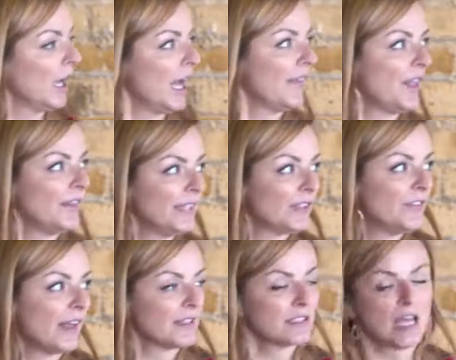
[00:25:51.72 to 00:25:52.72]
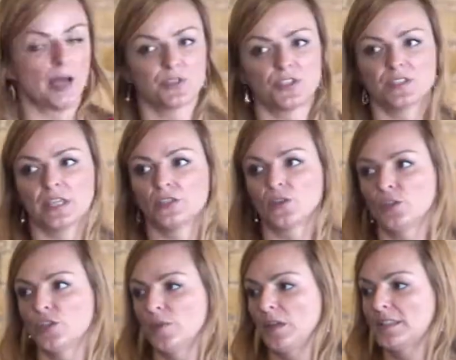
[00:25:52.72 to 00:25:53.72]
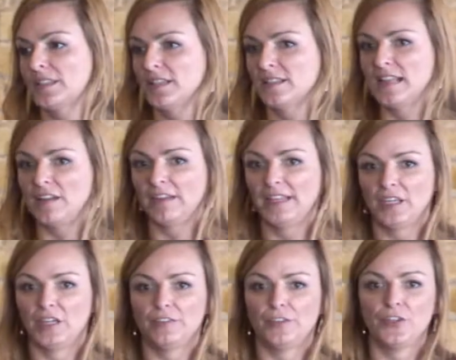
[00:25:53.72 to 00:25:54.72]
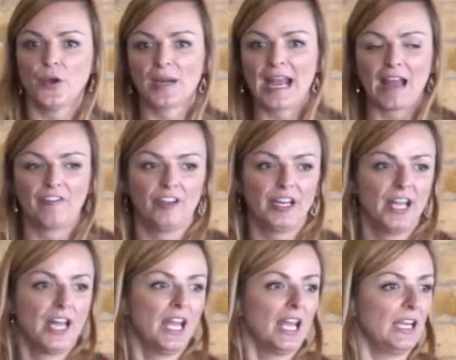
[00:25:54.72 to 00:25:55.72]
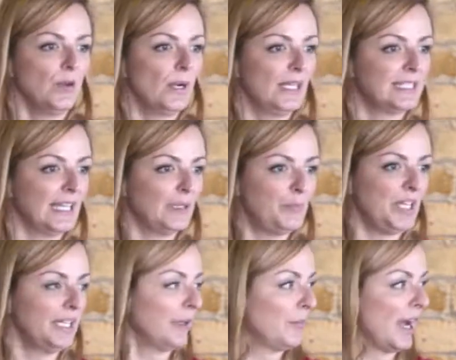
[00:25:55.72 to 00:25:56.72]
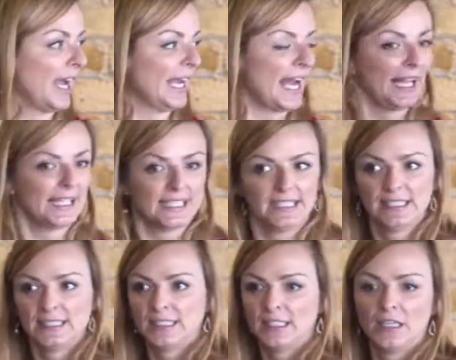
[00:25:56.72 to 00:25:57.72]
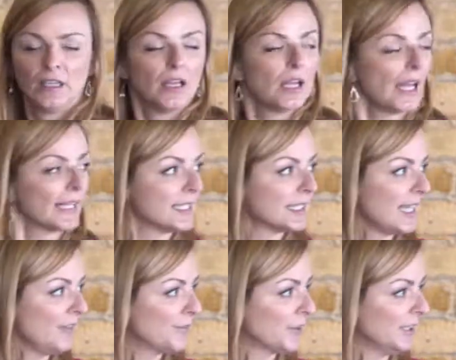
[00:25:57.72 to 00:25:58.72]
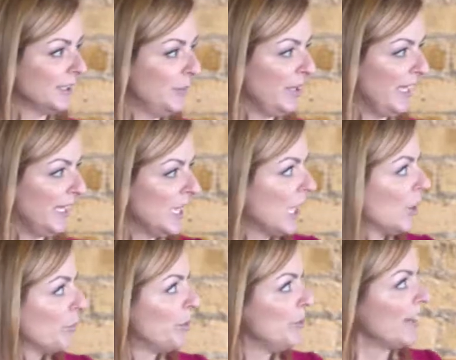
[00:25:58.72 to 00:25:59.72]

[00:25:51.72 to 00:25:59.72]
And then the advanced options. I told you about Sales Navigator. If you don't have it and you want to take a peek at mine, I can stay for a little bit, but you